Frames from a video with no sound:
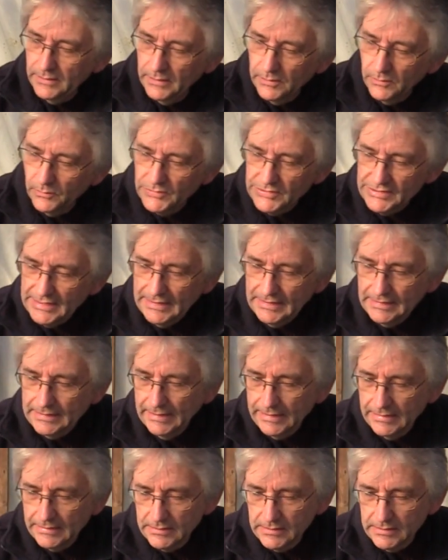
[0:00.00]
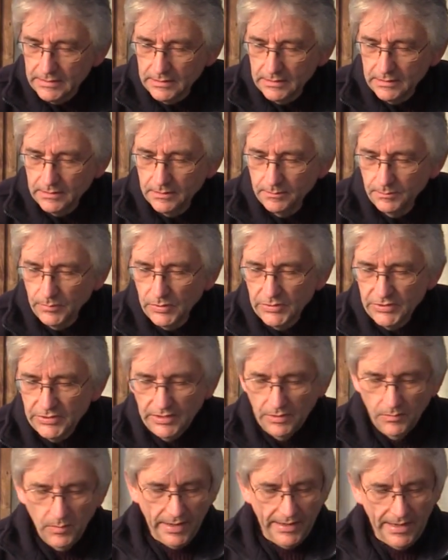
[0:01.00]
the little seedlings push
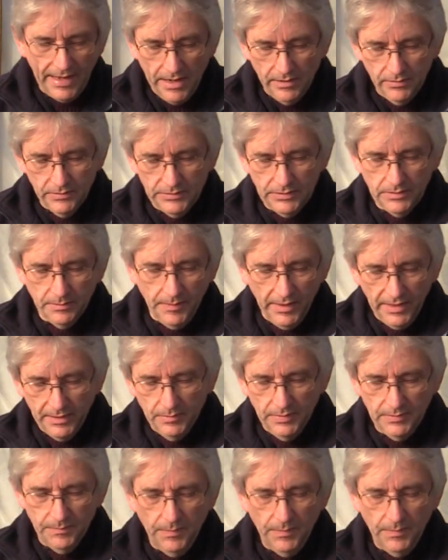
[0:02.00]
their way out as the paper